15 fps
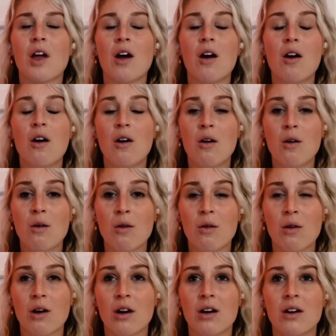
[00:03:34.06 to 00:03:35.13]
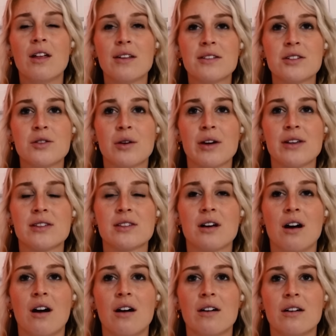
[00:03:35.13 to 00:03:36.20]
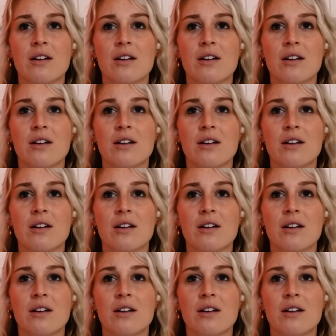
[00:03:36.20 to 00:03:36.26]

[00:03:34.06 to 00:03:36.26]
Oh, that's who I saw.